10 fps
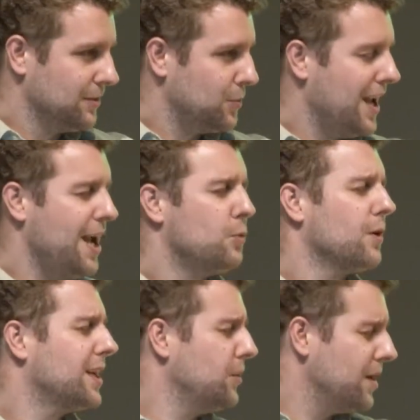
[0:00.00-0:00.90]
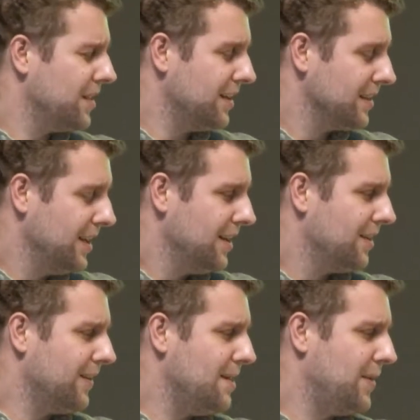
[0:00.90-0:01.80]
We hate working with it.
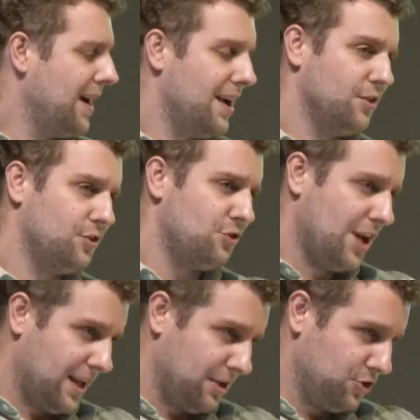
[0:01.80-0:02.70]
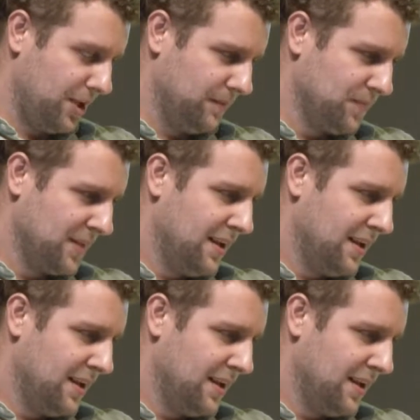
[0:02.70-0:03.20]
Their API is challenging.